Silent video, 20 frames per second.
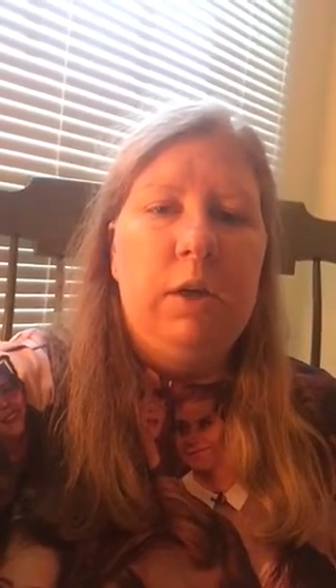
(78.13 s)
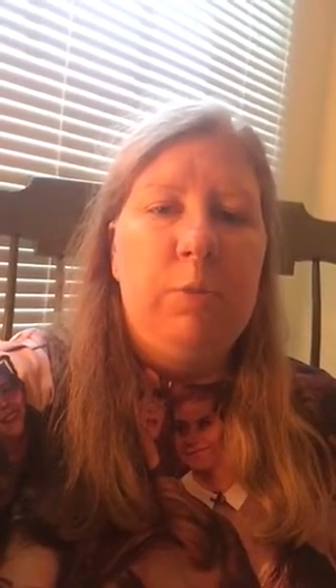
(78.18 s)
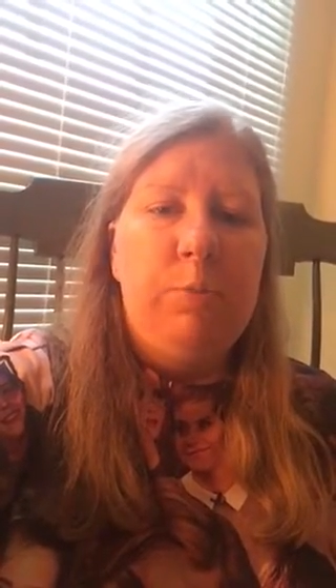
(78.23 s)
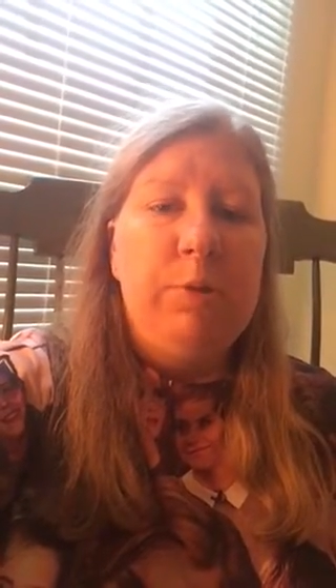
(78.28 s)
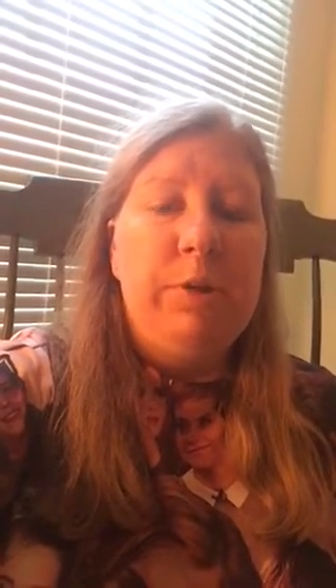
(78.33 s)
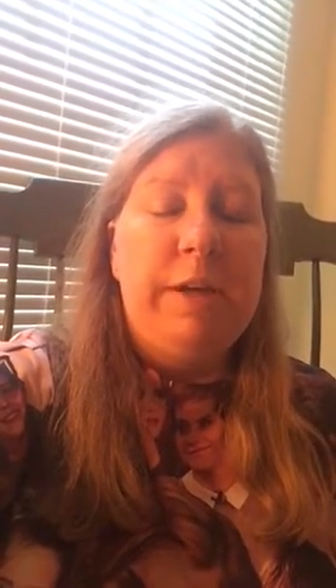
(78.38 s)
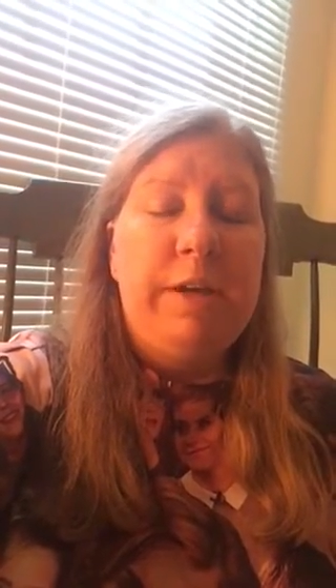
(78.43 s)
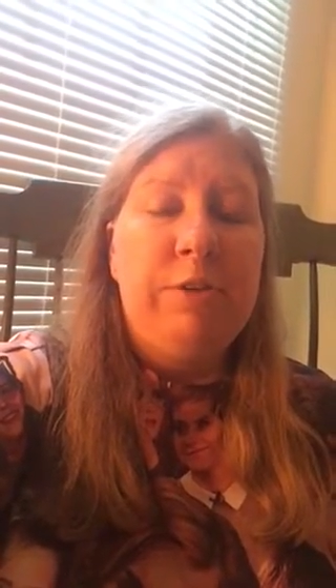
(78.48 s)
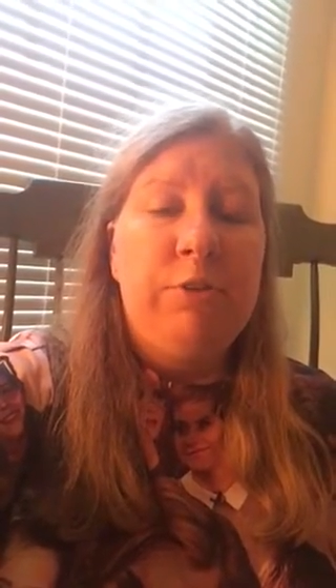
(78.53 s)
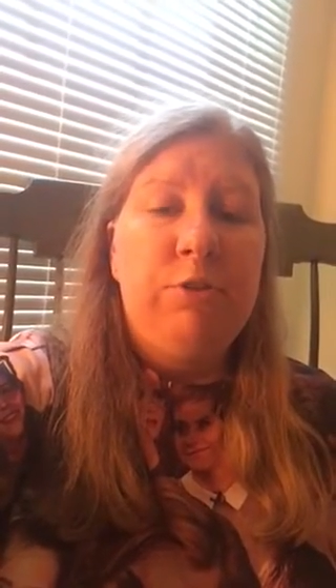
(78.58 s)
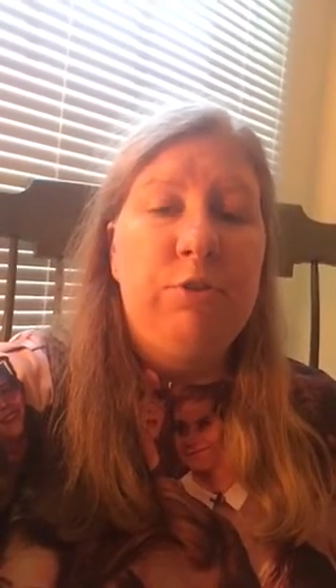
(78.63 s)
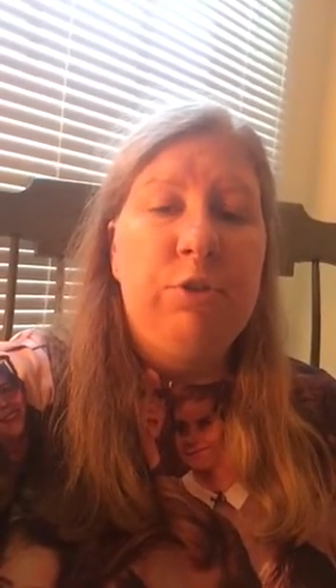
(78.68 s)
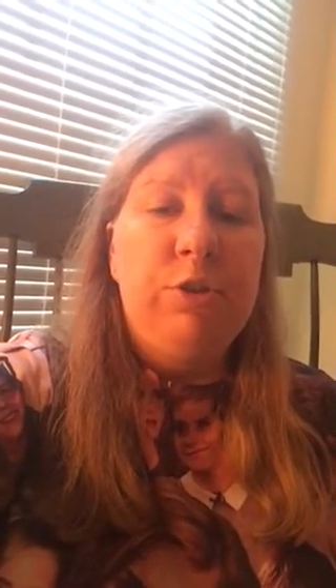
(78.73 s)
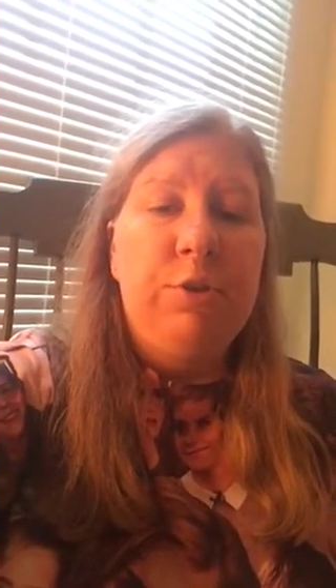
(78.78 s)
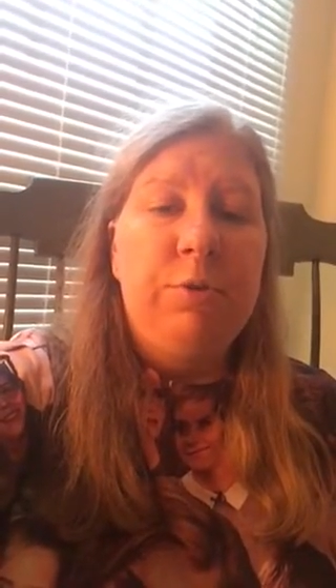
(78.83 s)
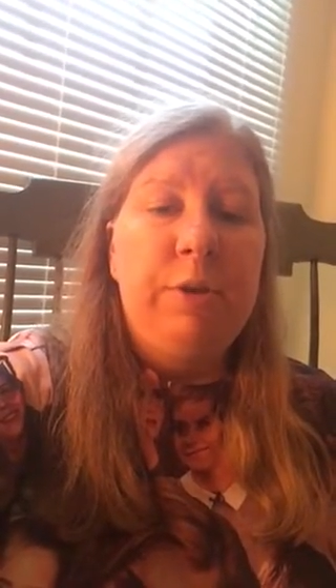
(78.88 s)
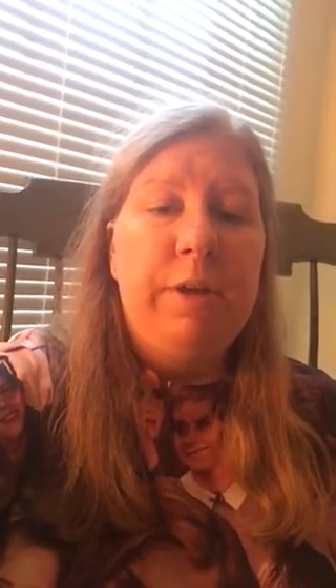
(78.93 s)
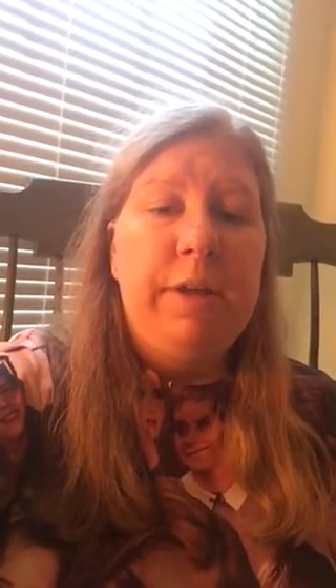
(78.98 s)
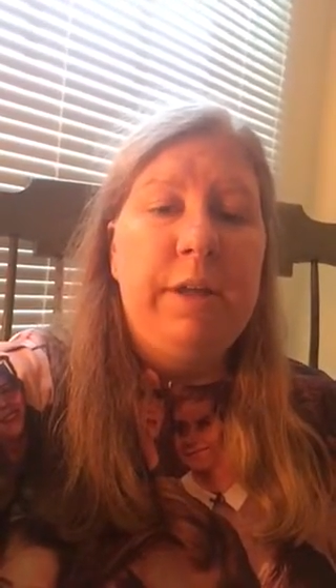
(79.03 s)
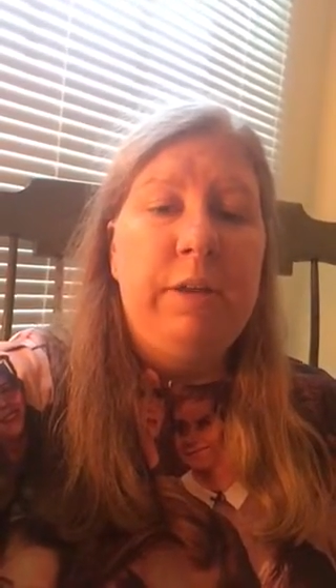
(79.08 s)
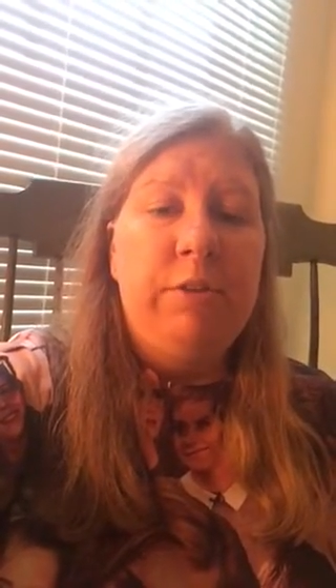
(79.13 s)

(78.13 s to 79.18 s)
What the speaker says: hope you guys are doing great.